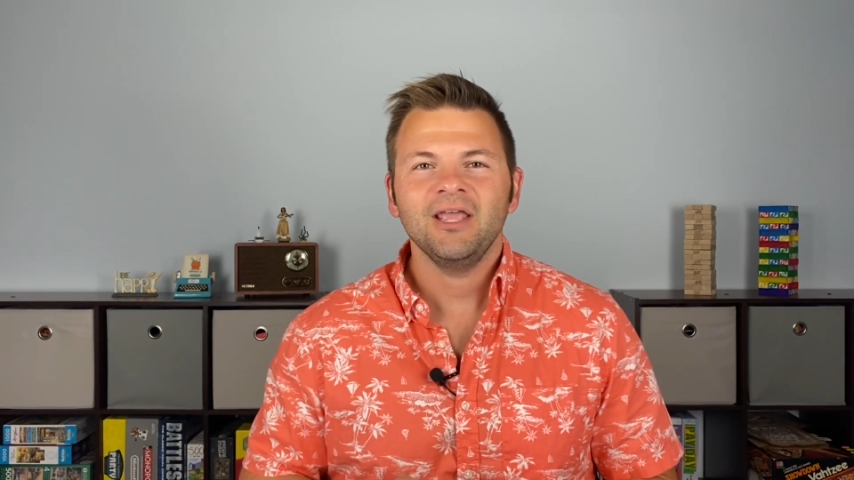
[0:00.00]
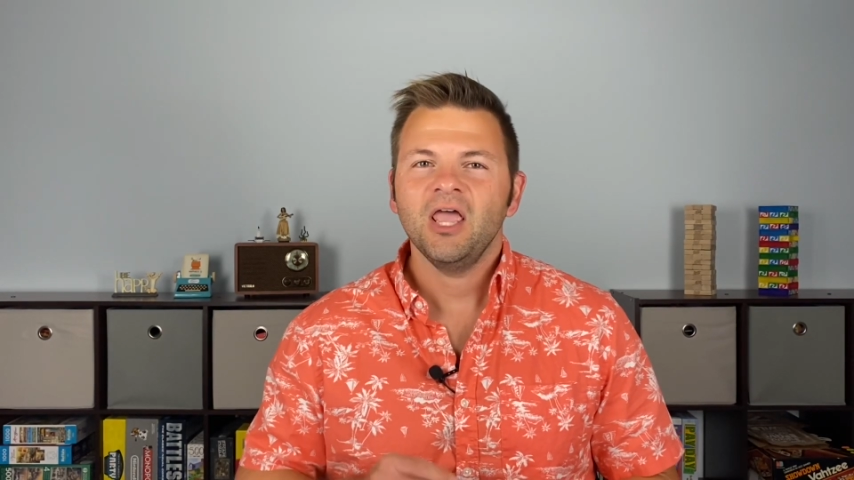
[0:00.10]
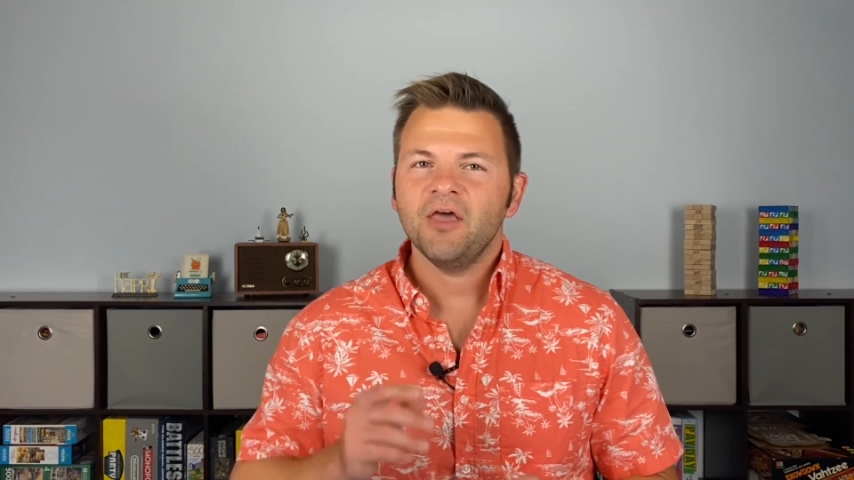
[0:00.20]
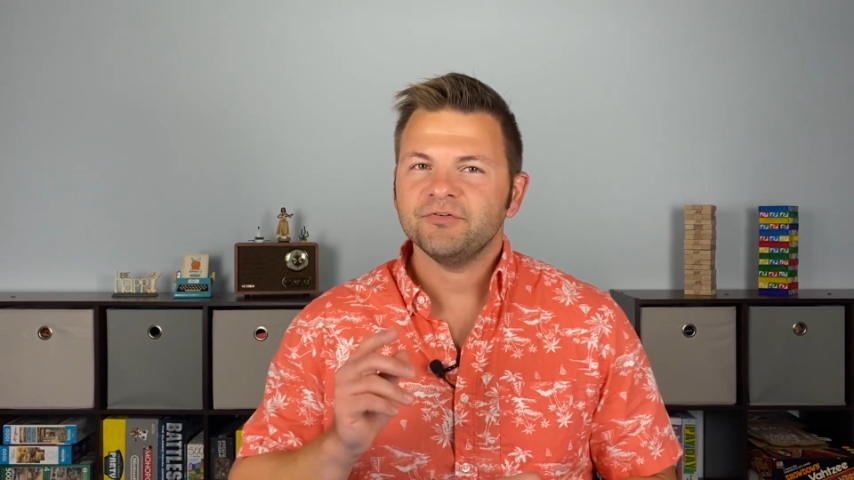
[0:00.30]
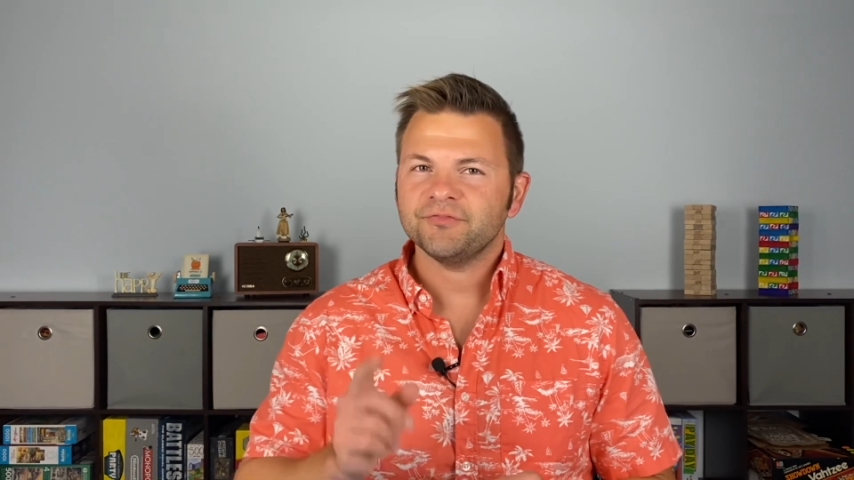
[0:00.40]

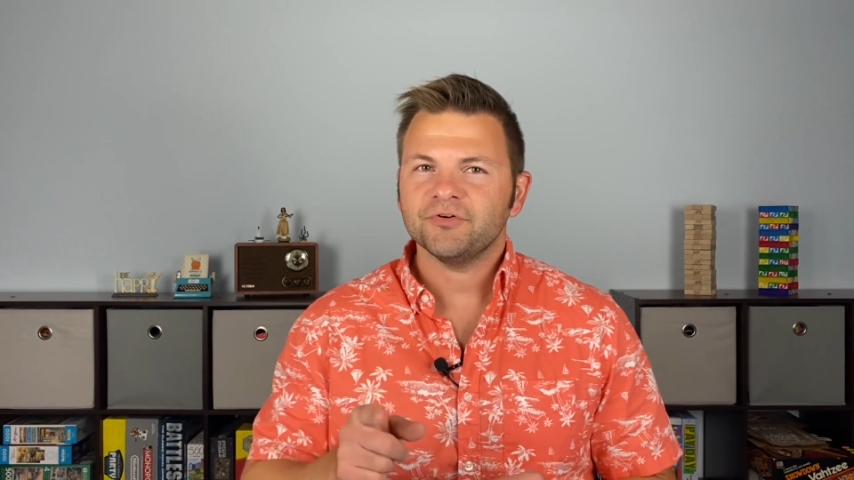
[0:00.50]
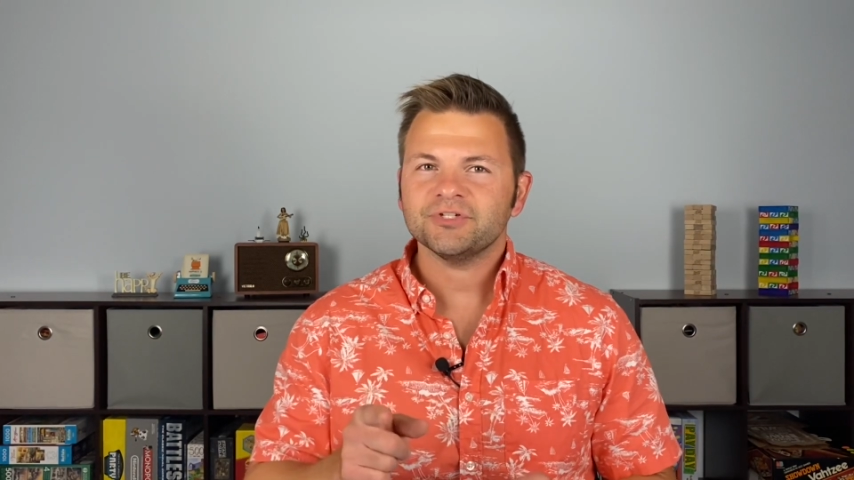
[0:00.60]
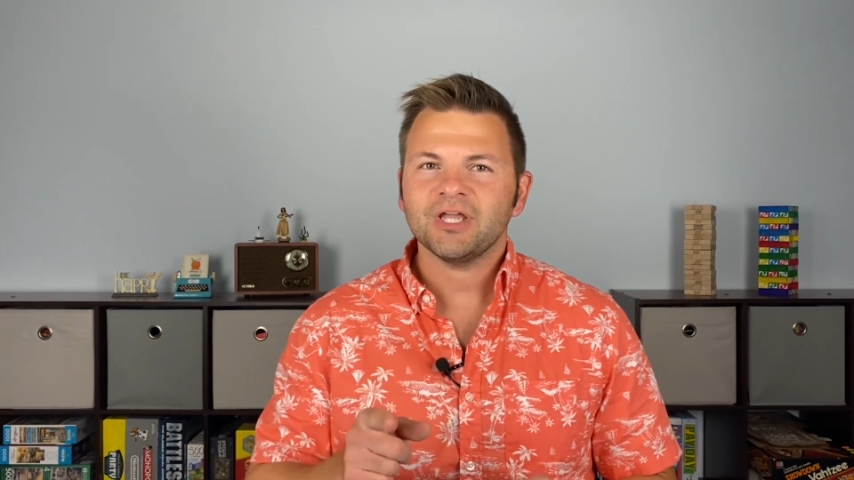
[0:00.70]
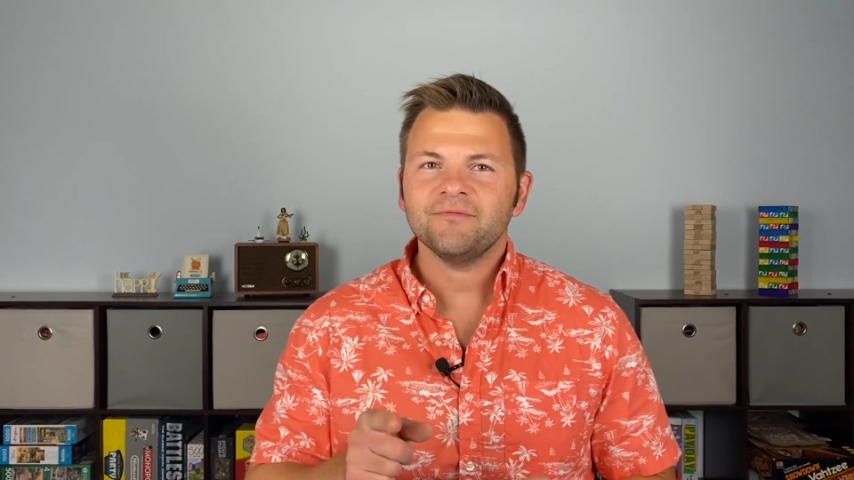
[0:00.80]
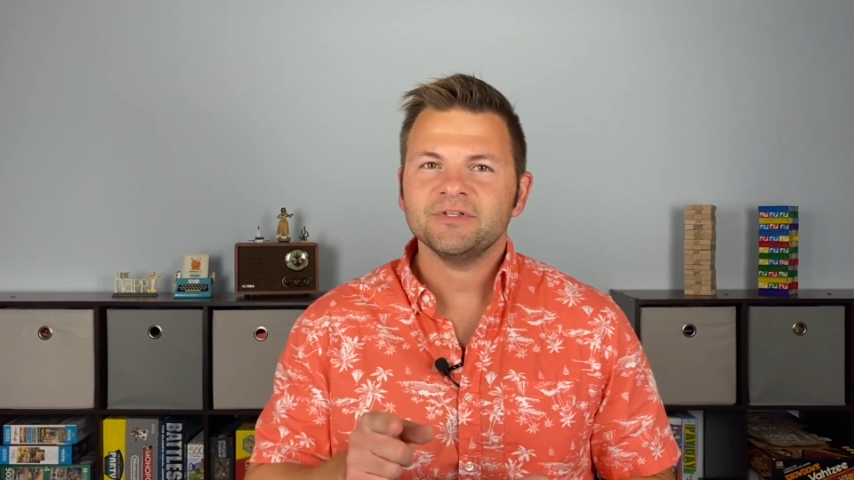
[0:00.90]
If it's your first
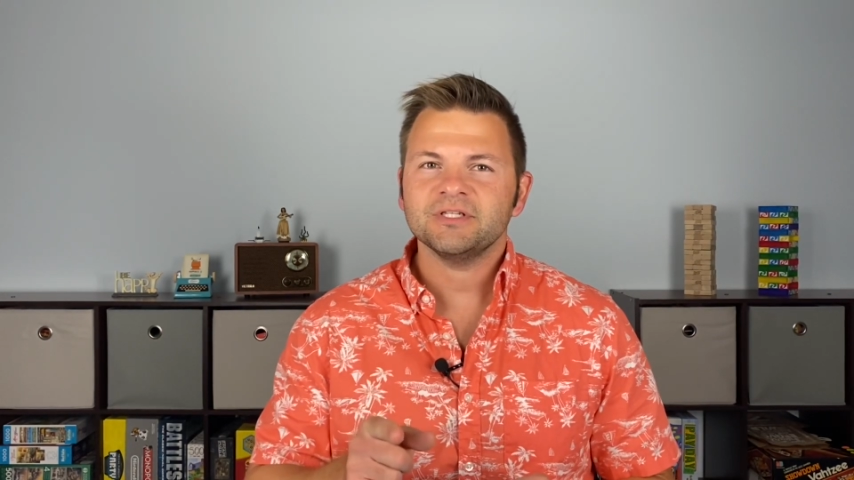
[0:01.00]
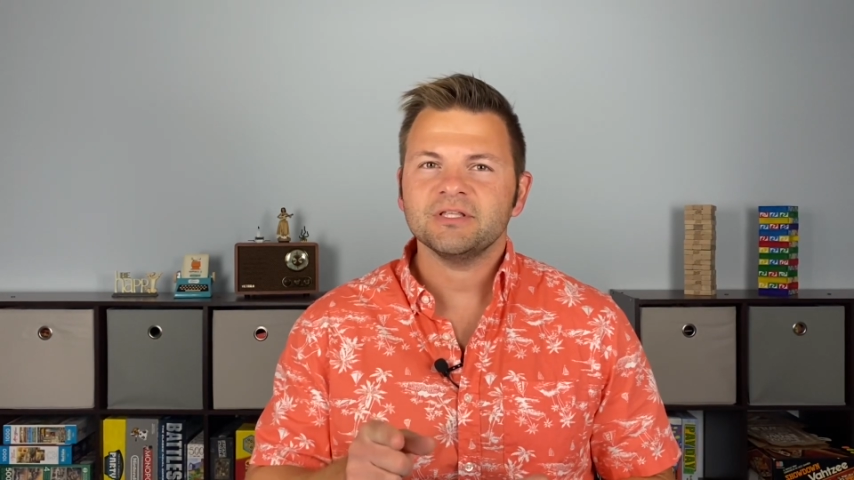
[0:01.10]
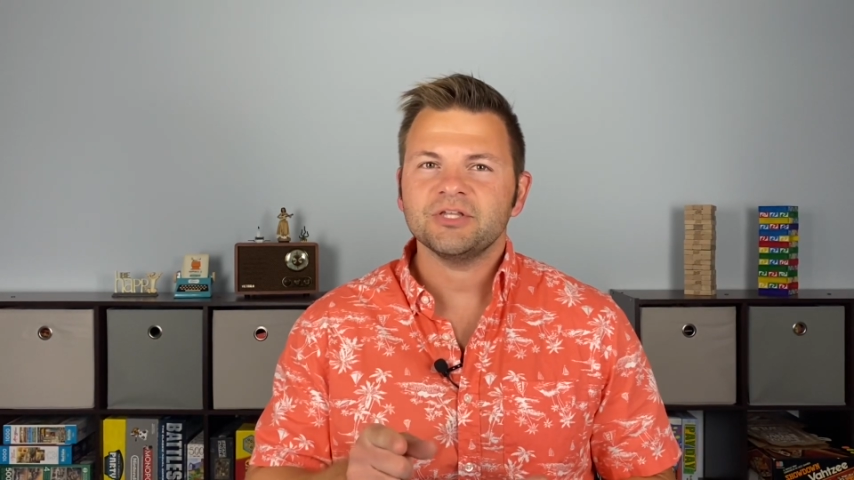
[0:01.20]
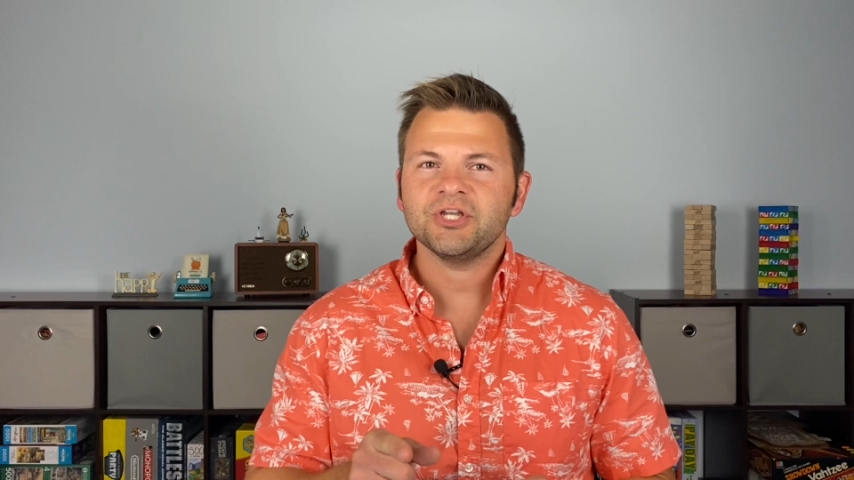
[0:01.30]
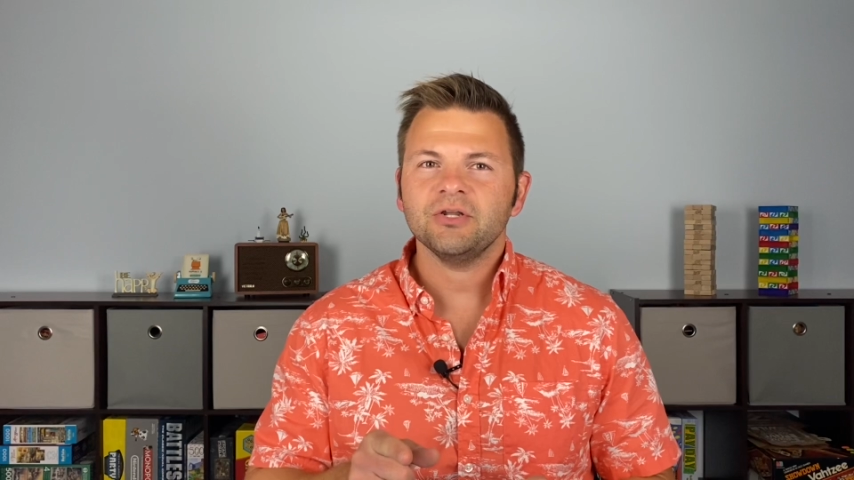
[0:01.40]
time visiting
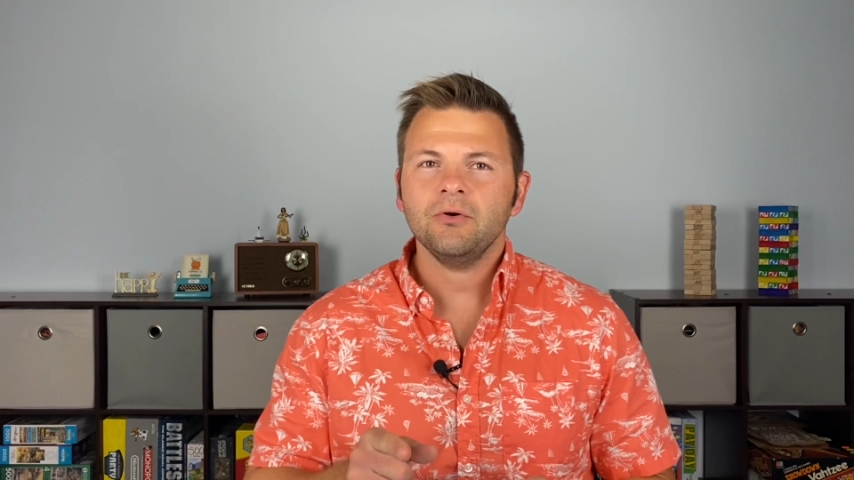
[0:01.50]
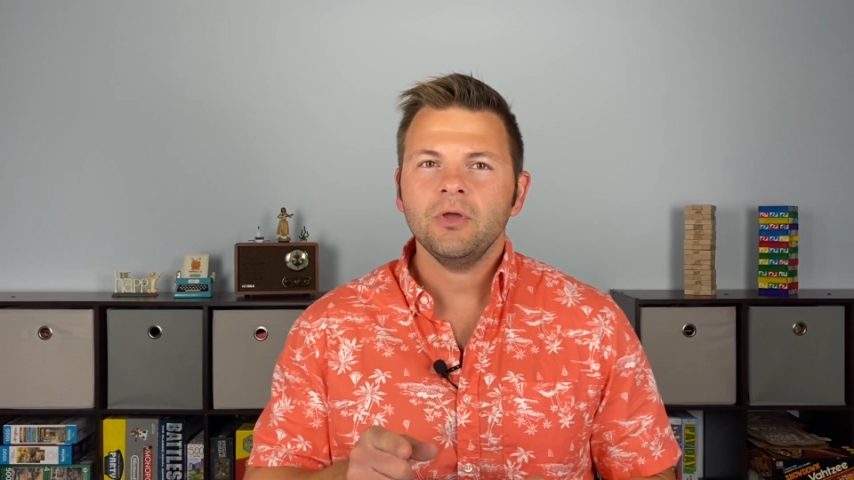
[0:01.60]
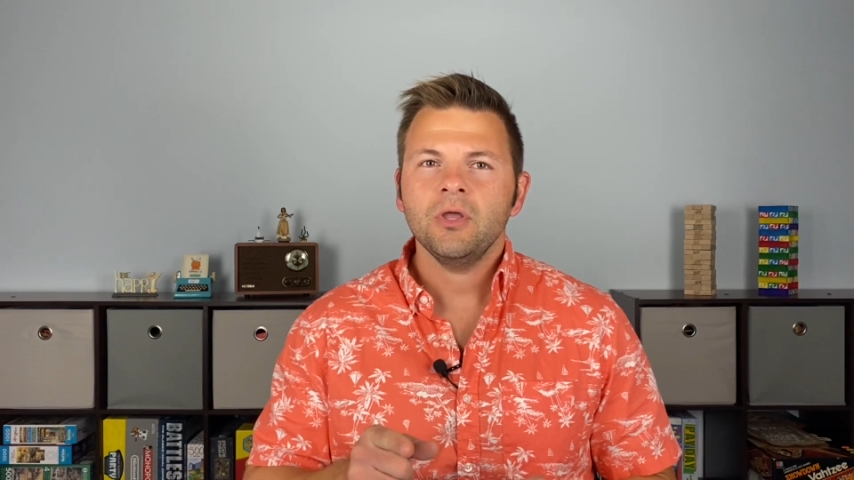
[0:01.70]
the channel,